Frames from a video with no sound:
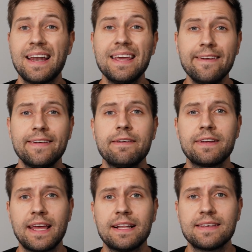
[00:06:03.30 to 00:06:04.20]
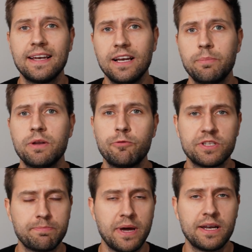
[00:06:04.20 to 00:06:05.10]
And even if it gets a little bit
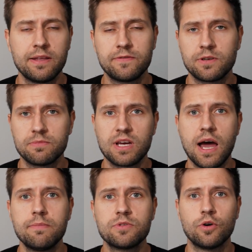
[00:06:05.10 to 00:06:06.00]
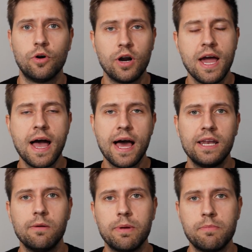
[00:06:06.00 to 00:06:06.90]
repetitive sometimes, or a
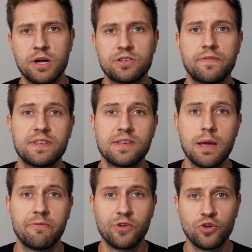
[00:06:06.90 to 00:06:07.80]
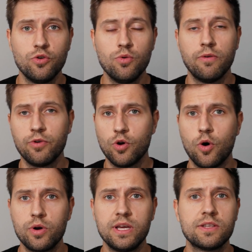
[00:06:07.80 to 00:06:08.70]
little bit much of the same for you or for your
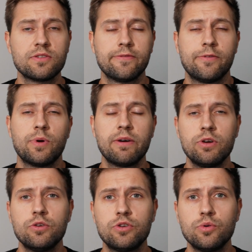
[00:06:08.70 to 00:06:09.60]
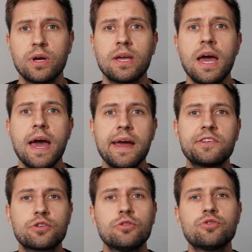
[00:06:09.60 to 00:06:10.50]
audience or for whatever you're doing,
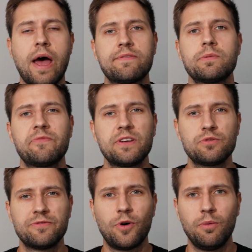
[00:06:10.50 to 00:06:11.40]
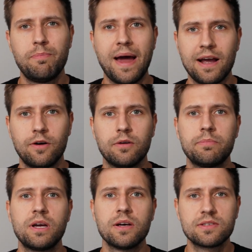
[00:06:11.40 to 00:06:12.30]
it's good to have something to fall back on,
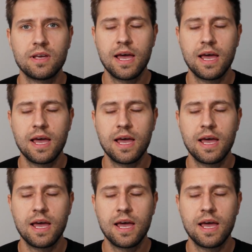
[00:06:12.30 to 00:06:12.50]
because